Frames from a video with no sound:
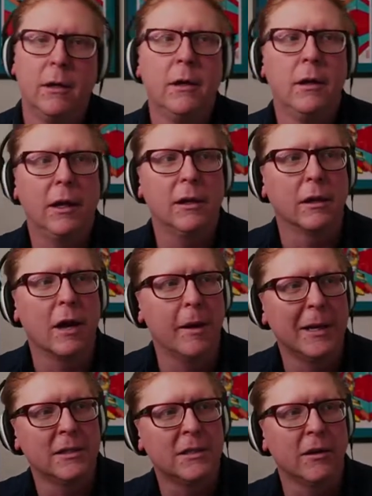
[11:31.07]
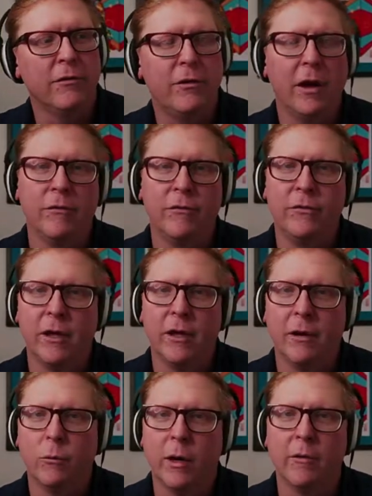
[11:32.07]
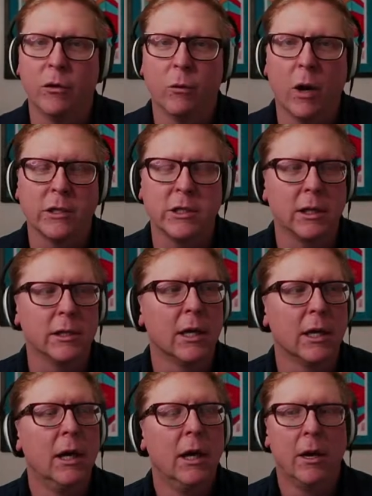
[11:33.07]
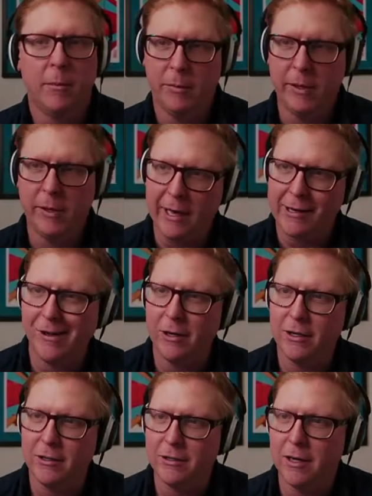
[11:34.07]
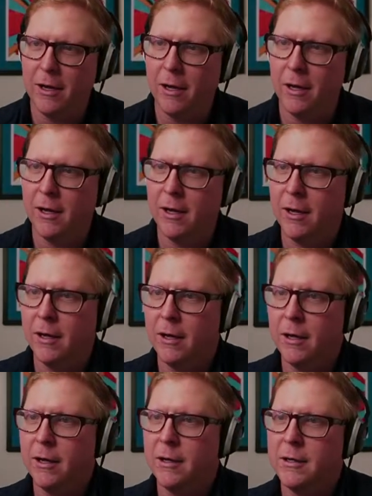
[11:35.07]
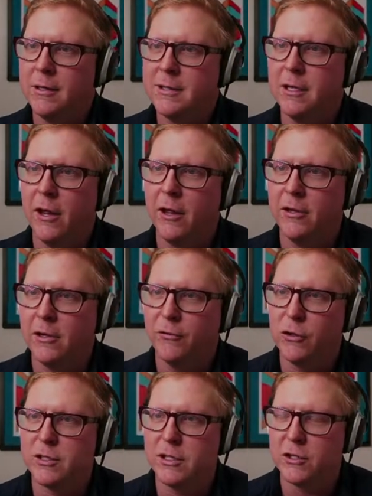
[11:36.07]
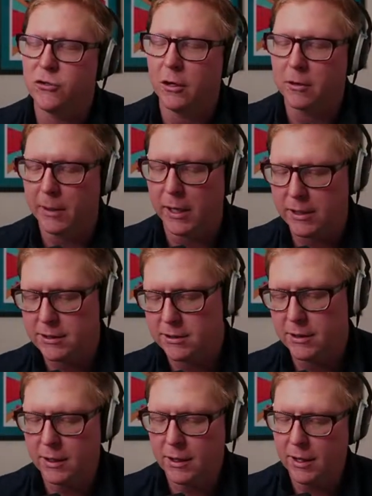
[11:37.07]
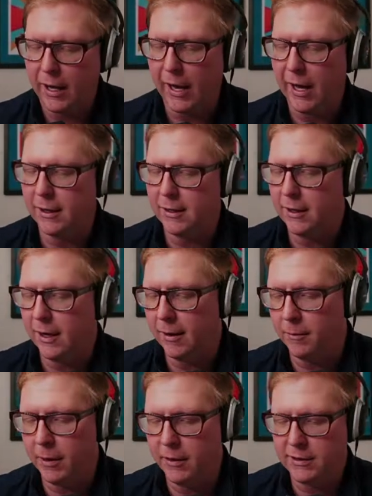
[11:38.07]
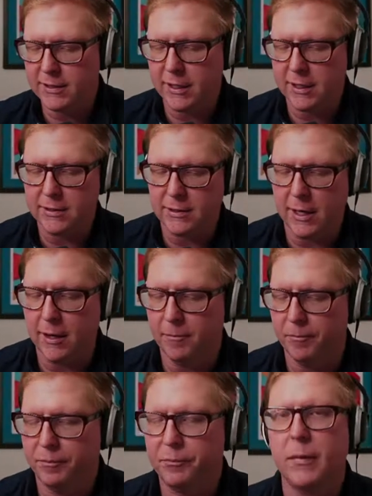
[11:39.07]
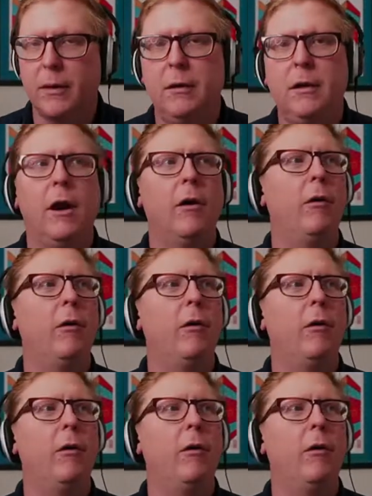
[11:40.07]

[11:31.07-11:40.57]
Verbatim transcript: in the comments of of the wherever you're watching this. But yeah, accounting uh, still on the diversity struggle bus, and um, this is um, you know